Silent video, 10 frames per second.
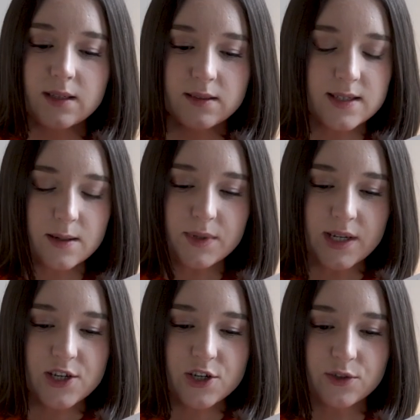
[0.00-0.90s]
This
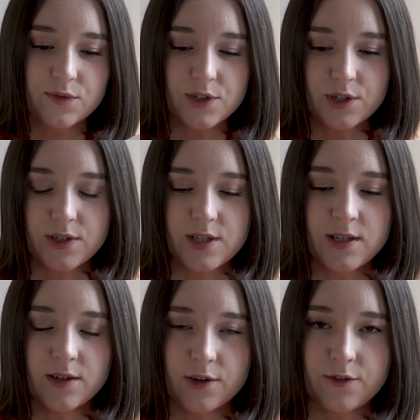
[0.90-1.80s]
combination of
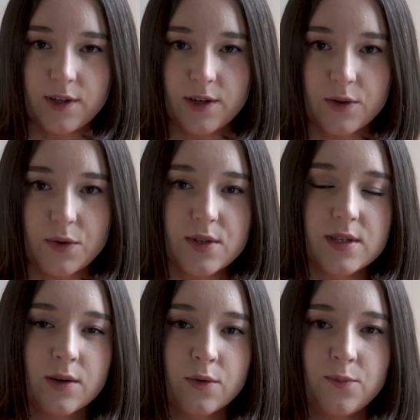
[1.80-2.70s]
dirty, earthy
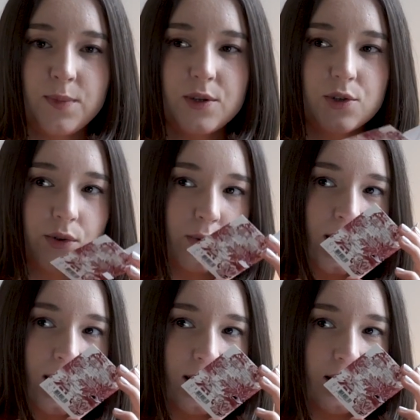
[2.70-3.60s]
notes of beetroot
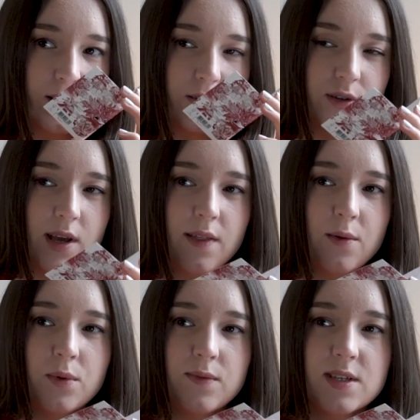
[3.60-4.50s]
together
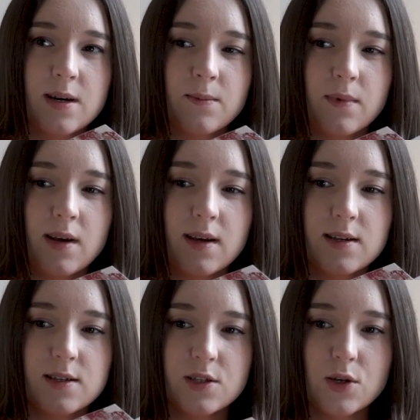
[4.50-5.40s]
with some
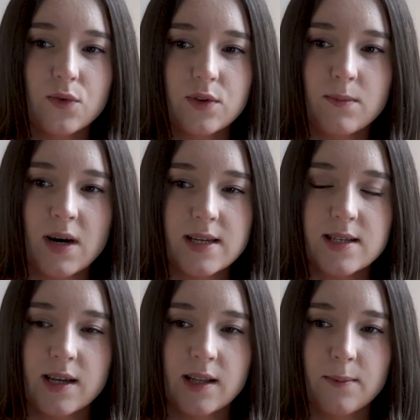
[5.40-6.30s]
soft
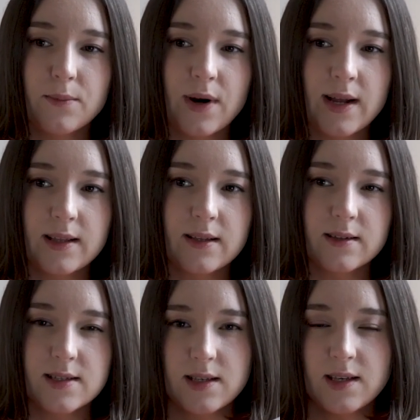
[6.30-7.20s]
musk and ambrette,
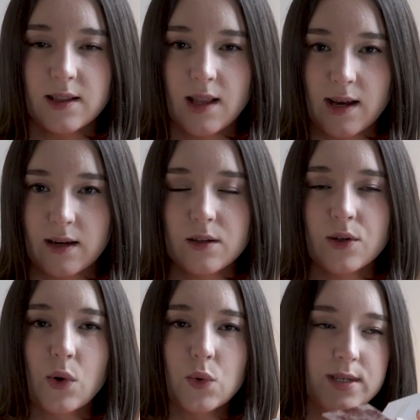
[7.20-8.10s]
skin-like
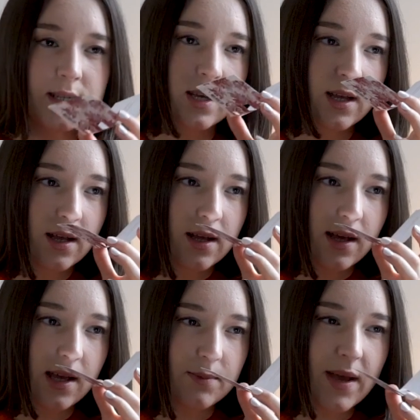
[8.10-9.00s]
notes,
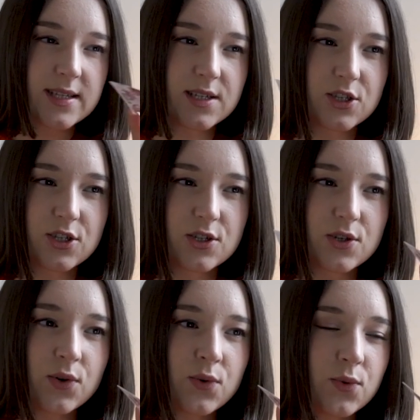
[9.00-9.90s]
it makes it
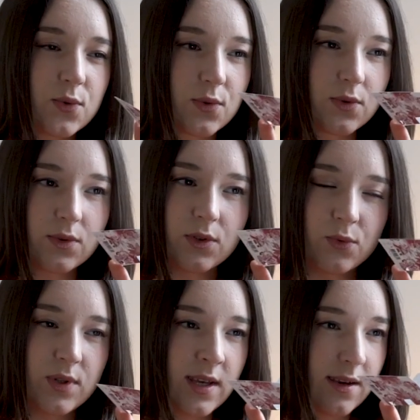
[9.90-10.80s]
so
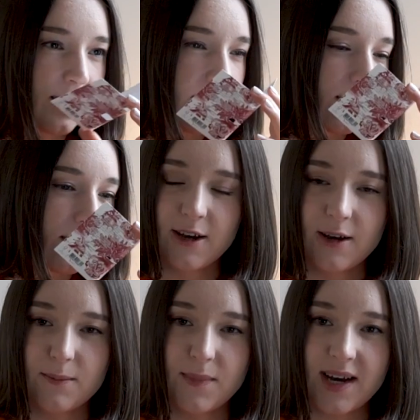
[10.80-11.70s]
unique.
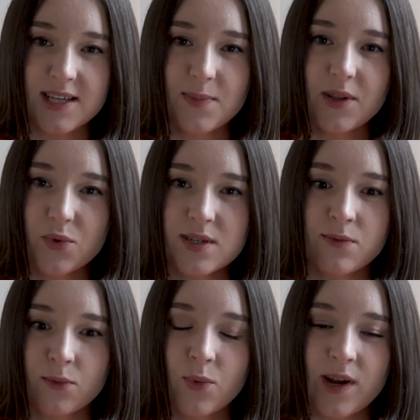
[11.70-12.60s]
My husband
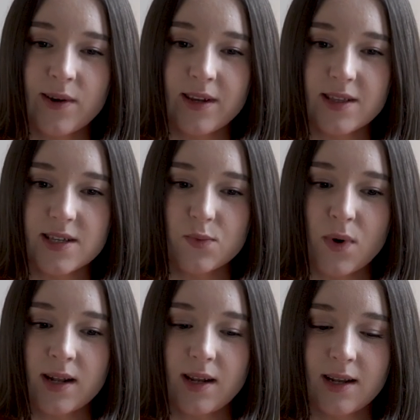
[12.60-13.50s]
was wearing this
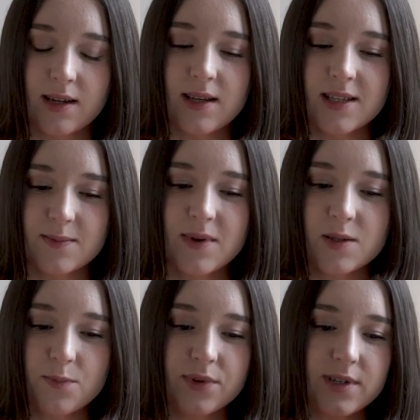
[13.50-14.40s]
one and it smells
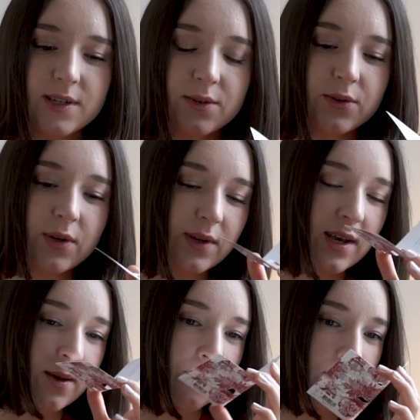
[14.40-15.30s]
pretty good on
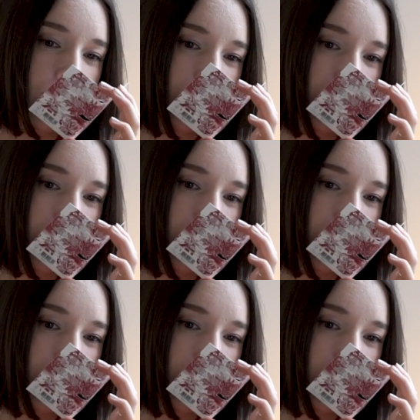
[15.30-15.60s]
him.